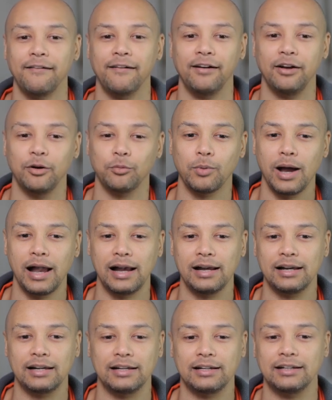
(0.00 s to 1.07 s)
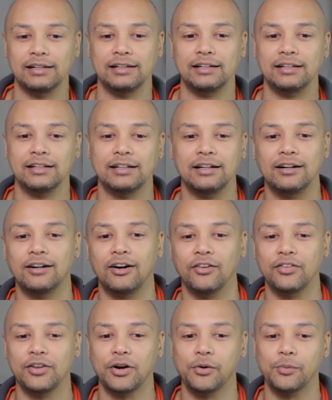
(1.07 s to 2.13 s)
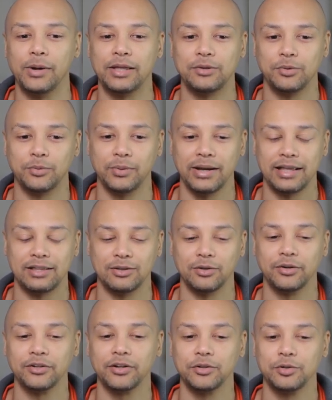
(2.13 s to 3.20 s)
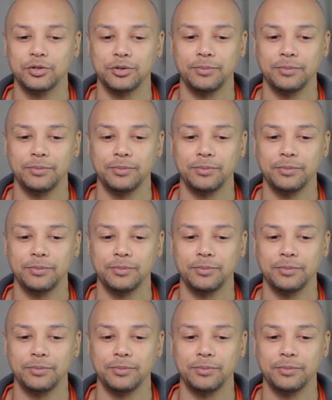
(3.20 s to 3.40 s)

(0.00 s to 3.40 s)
well on your way to create your YouTube